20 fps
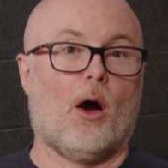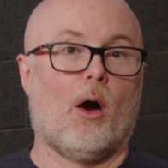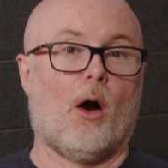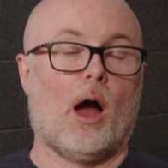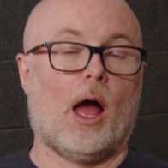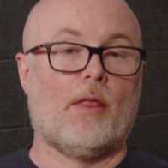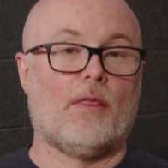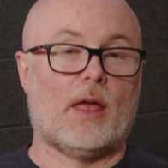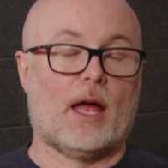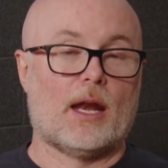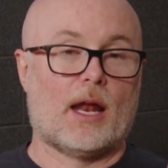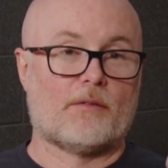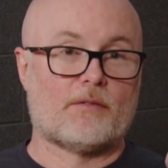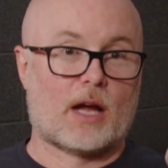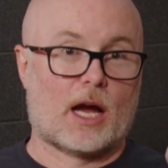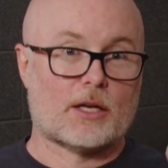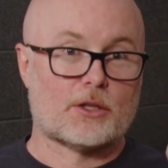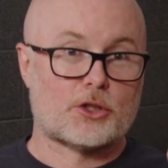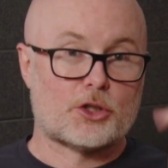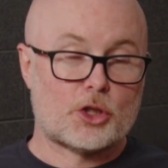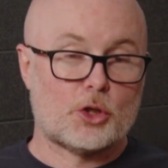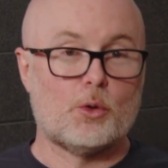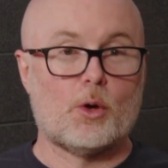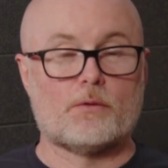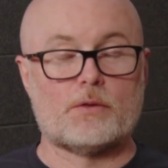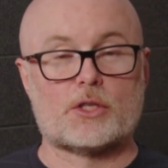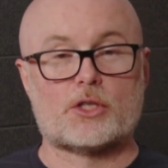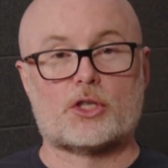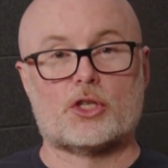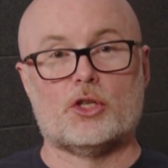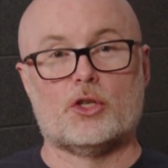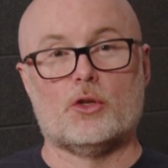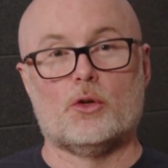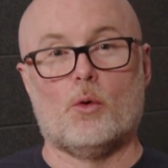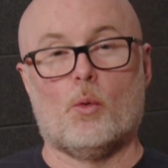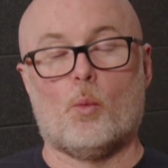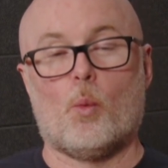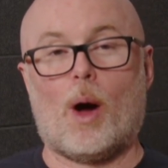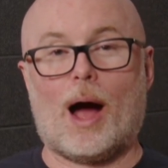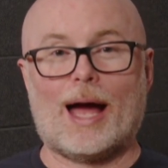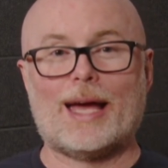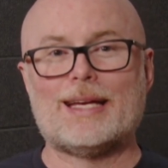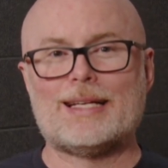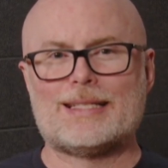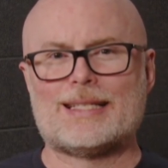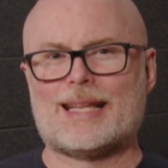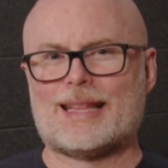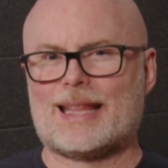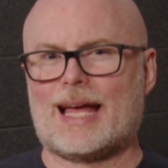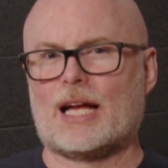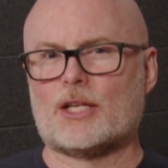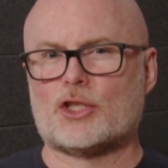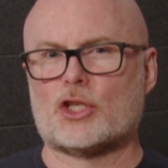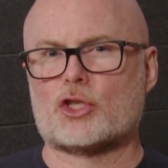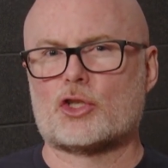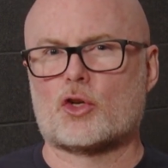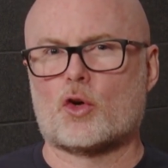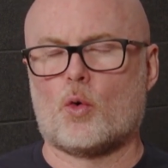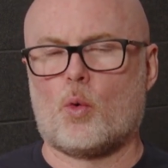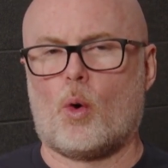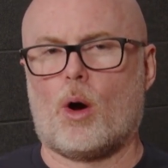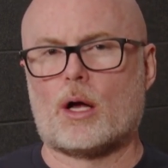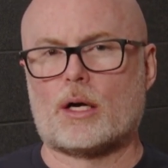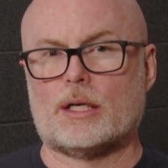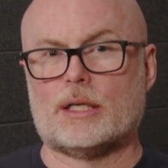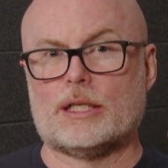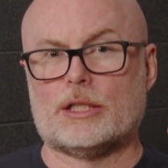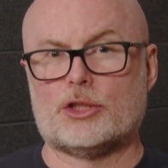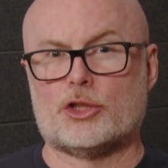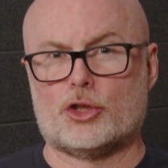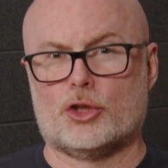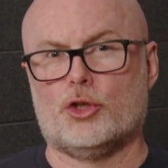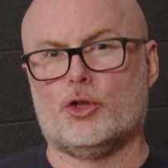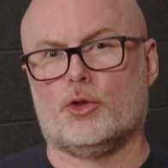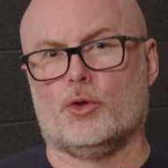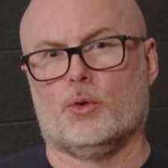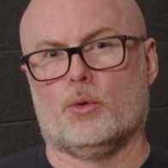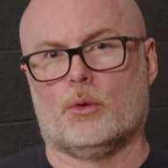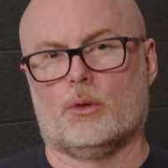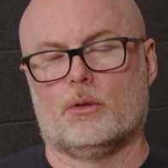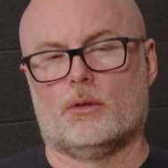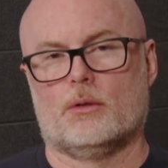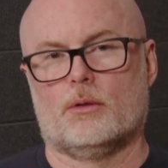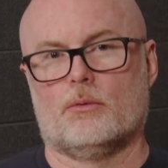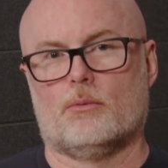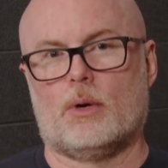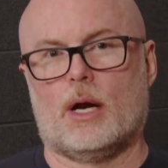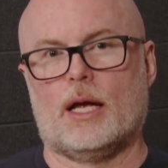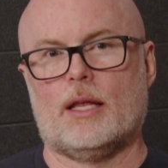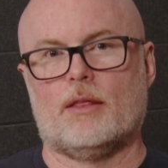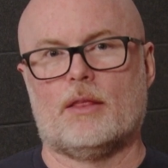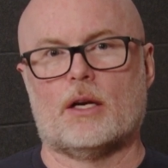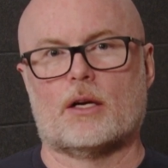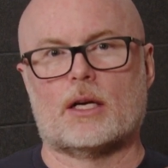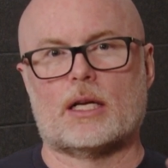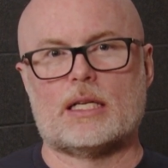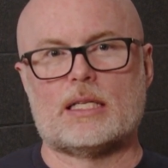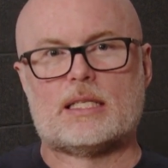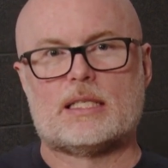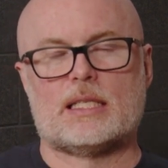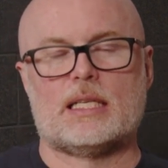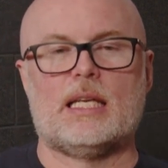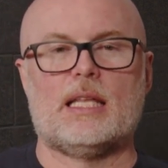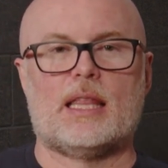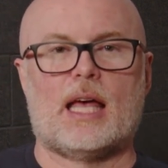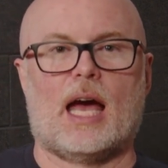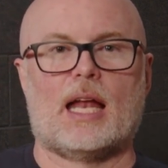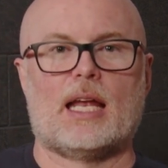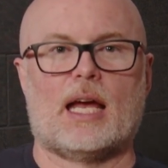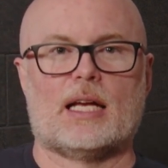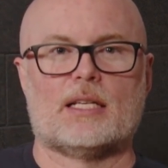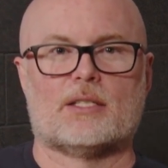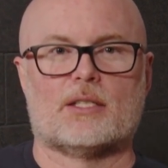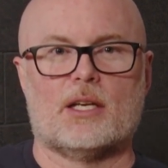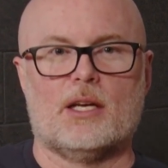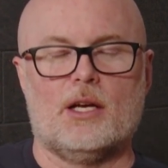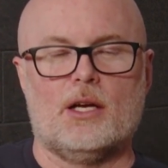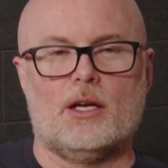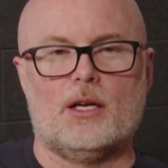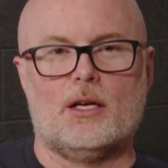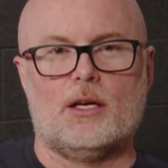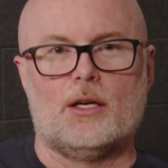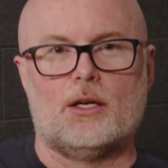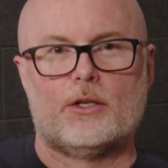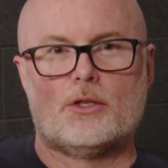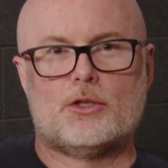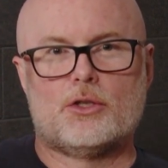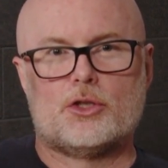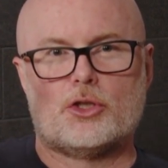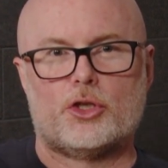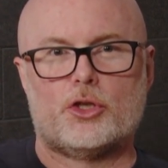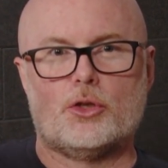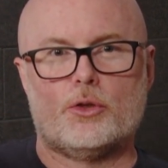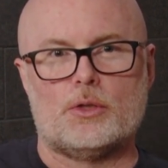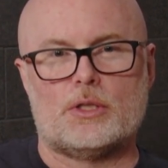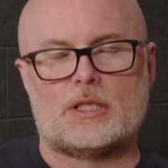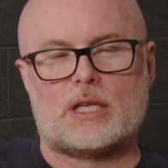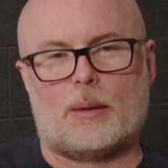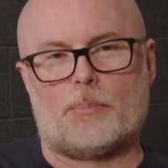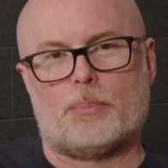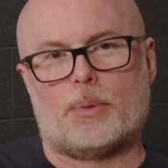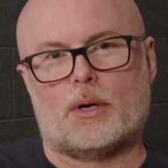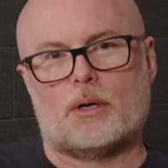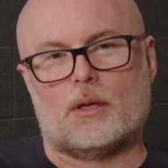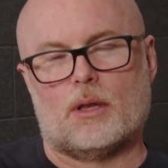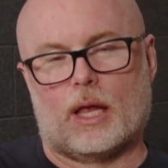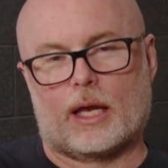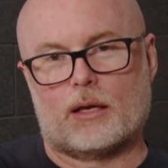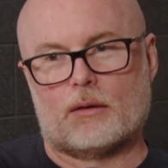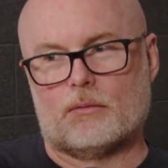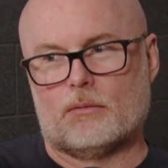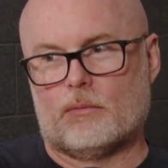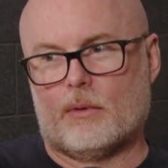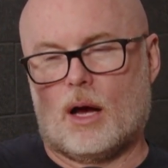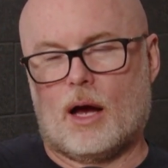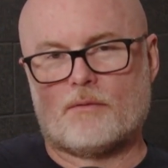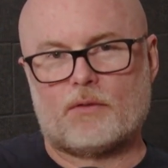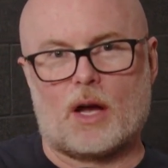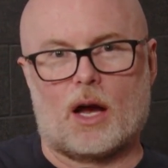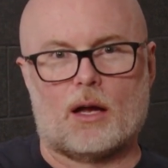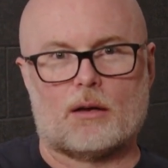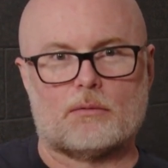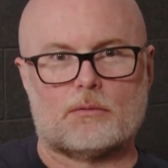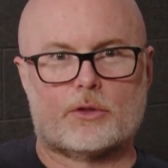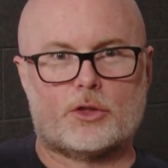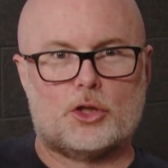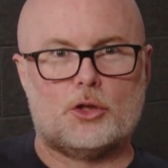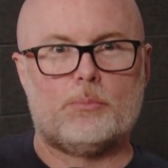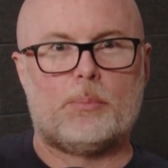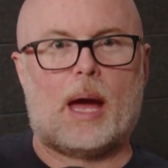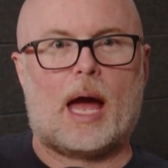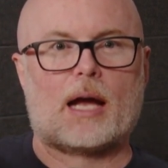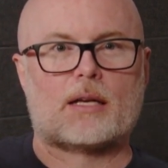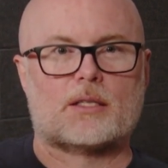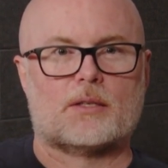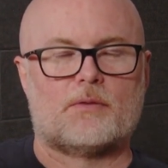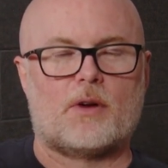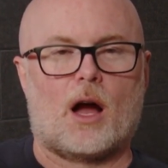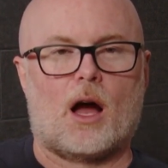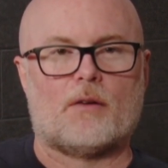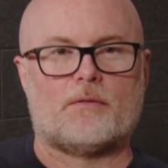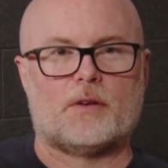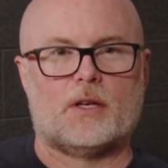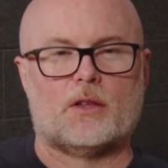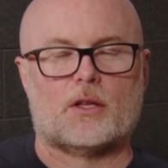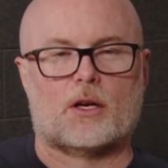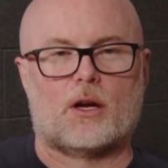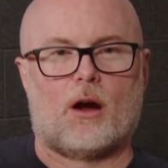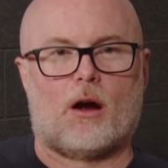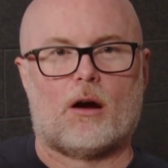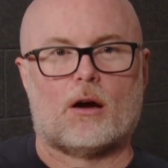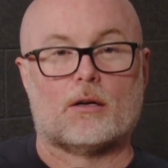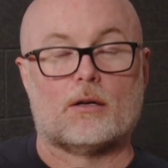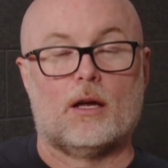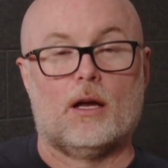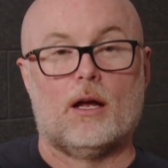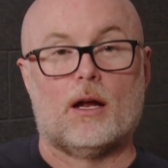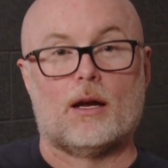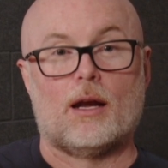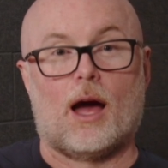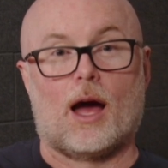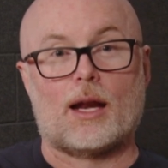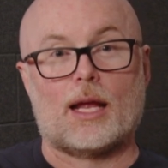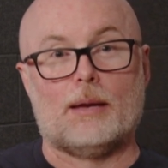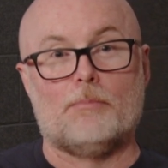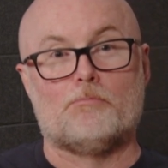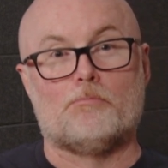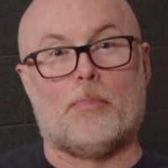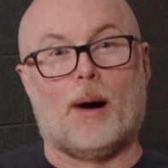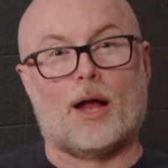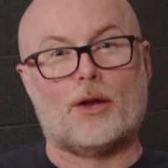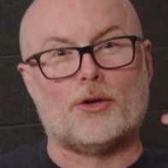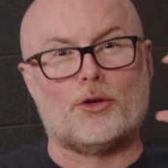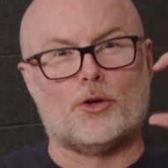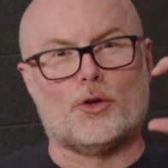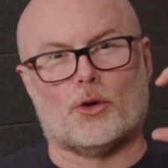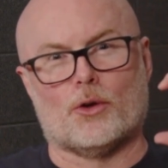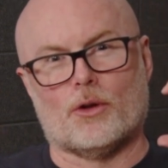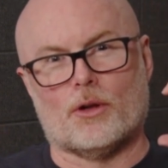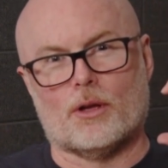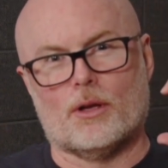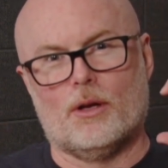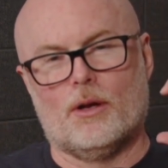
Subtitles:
and then I've got 2 of a SKU, why isn't that just quantity 2, right? They're going to see that as 2 separate, like I've got 2 bags of coffee in the cart, not a bundle